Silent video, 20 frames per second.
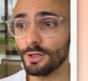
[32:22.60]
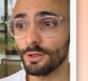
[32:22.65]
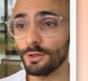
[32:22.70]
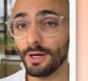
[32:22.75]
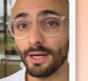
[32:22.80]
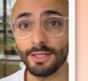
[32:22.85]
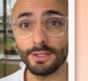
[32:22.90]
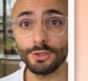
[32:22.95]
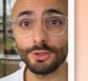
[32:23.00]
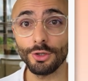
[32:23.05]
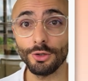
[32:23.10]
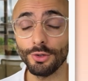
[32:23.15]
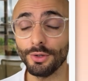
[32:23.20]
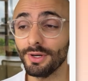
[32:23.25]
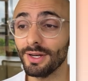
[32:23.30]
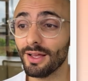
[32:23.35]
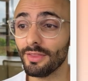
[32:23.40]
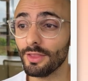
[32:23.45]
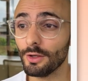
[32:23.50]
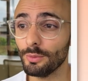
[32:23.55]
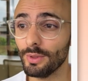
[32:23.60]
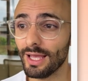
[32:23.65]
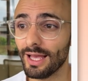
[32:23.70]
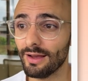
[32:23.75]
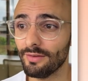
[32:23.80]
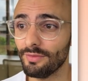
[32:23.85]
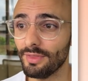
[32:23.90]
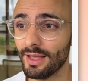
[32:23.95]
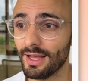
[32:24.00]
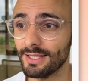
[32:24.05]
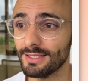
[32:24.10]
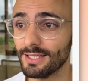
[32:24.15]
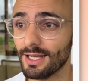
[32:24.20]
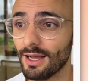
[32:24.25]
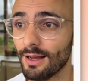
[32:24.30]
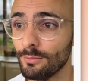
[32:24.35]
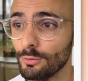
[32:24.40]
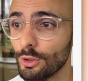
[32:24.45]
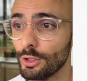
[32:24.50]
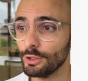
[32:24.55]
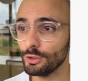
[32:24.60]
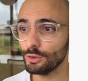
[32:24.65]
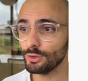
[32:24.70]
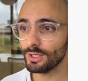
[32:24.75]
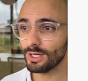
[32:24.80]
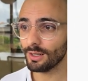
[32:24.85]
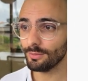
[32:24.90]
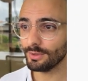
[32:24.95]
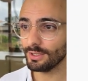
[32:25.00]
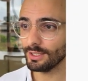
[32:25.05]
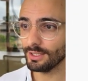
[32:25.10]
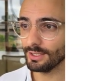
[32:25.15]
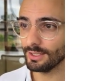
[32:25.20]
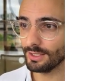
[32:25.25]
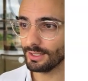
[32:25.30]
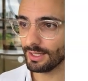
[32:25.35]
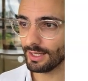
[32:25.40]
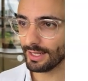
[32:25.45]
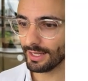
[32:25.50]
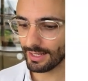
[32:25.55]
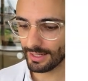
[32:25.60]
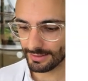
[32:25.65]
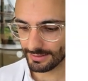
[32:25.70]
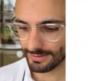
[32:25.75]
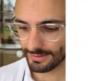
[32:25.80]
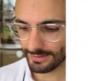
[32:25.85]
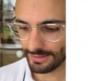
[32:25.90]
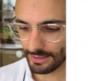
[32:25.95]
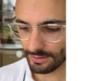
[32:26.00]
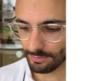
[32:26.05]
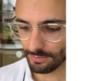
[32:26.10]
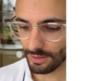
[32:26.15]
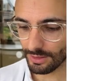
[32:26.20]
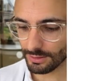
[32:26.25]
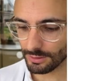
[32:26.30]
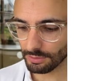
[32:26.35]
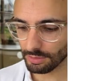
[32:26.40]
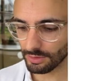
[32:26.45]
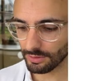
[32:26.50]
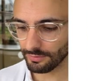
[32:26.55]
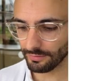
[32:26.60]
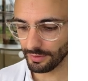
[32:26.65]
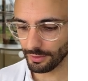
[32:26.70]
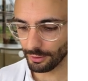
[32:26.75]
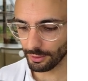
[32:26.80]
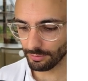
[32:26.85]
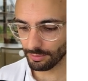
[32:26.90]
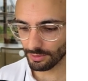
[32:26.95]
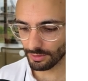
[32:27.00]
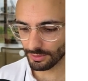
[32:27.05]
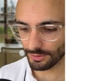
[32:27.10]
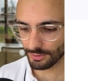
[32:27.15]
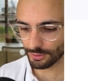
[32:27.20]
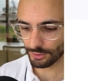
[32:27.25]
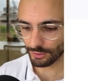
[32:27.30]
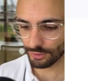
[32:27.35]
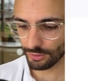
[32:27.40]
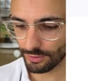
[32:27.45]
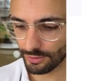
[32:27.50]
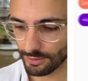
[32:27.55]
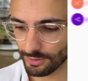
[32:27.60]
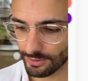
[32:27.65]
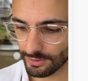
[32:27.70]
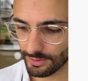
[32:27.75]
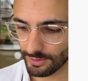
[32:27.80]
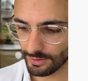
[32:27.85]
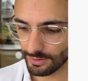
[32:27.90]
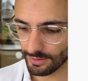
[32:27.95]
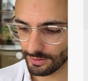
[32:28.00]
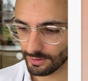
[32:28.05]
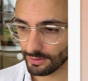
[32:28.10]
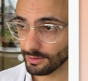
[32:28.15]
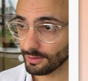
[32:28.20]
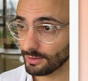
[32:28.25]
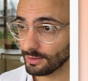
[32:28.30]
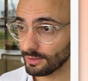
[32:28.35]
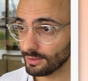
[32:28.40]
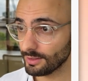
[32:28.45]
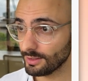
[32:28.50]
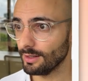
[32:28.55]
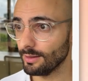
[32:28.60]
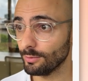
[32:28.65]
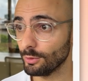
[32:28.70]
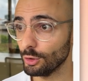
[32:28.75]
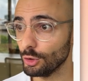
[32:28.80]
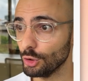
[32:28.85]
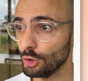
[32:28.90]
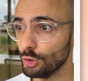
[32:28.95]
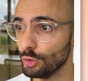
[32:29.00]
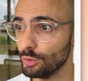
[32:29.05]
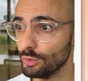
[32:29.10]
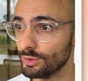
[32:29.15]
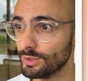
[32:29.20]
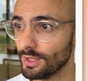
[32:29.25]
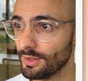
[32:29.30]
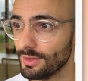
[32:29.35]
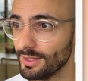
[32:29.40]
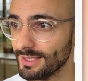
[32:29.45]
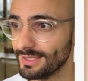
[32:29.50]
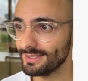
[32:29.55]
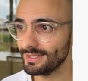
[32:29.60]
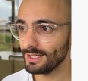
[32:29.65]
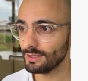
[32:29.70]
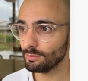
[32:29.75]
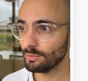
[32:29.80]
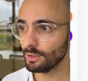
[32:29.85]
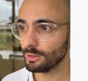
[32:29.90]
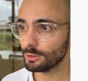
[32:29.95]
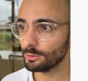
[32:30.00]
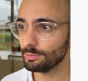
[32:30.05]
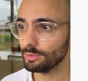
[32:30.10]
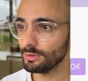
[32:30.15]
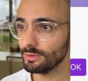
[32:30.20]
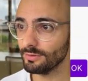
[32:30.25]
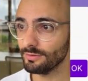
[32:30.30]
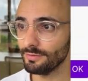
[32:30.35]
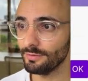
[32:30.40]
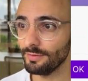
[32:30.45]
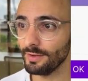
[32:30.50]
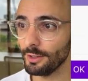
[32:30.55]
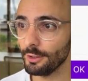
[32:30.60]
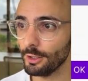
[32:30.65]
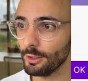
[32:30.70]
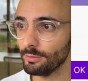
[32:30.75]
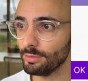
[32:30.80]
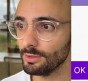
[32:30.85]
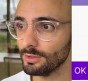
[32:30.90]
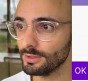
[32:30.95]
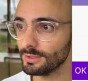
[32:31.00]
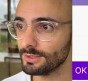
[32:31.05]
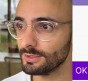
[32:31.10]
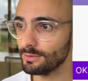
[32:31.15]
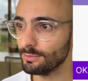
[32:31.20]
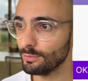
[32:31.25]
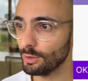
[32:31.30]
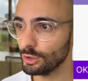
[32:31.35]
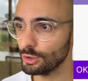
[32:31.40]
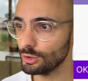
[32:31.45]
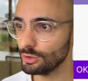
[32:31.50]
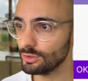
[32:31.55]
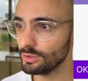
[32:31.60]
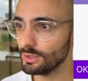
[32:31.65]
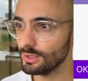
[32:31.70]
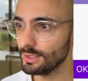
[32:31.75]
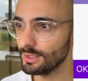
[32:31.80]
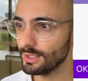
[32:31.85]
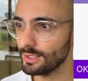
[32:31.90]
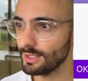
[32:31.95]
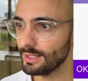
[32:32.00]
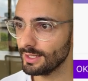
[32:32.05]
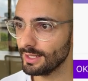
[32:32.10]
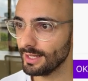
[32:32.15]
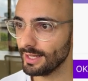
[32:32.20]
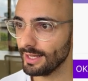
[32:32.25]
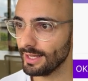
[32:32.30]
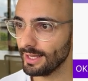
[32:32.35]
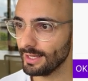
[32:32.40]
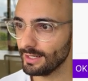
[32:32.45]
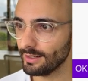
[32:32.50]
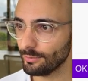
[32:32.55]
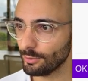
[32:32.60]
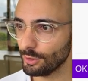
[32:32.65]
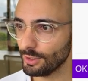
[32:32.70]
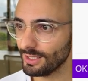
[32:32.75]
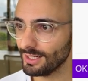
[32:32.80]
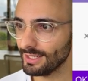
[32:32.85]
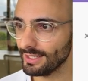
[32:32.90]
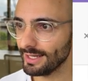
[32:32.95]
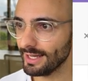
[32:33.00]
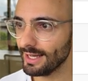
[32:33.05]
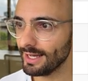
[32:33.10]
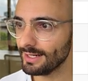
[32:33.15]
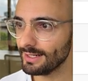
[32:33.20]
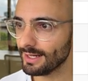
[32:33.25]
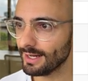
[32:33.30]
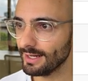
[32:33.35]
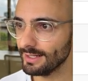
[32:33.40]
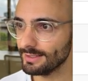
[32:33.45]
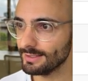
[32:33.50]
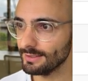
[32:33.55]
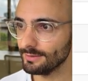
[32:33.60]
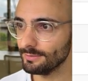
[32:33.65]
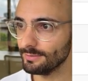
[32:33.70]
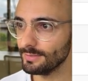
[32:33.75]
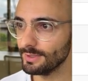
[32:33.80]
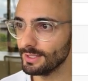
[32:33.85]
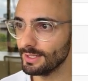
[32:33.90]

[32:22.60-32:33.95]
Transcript: Great. So now that we have that, I'm going to come here and set multiple variables. I'm going to use the set multiple variables module, and I'm going to click add item,